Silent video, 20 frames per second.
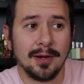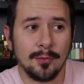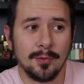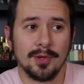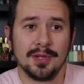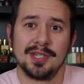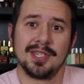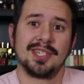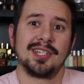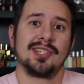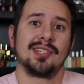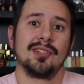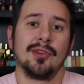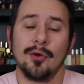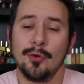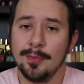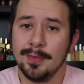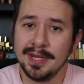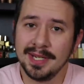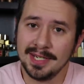that with
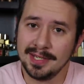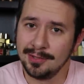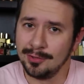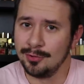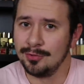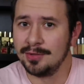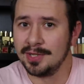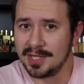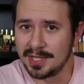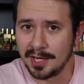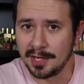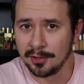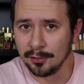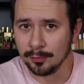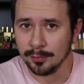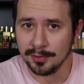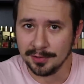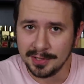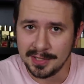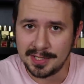so many new
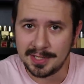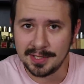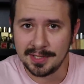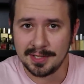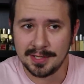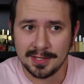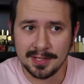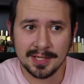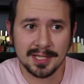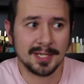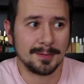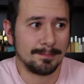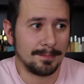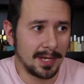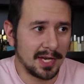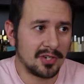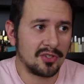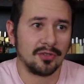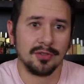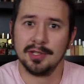designer releases,
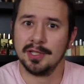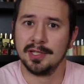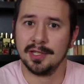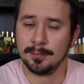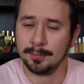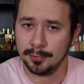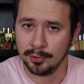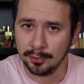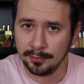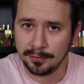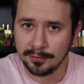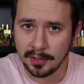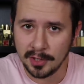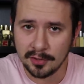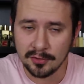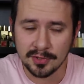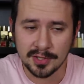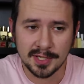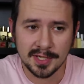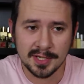especially the blue
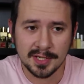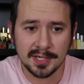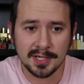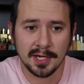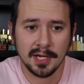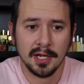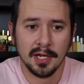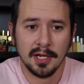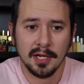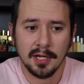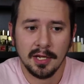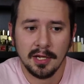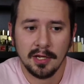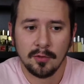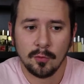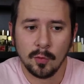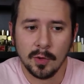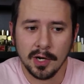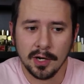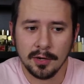fragrances,
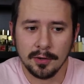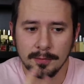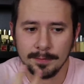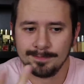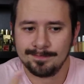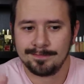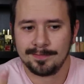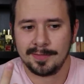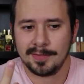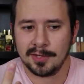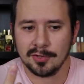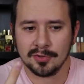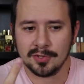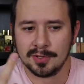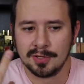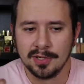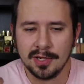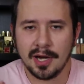where there's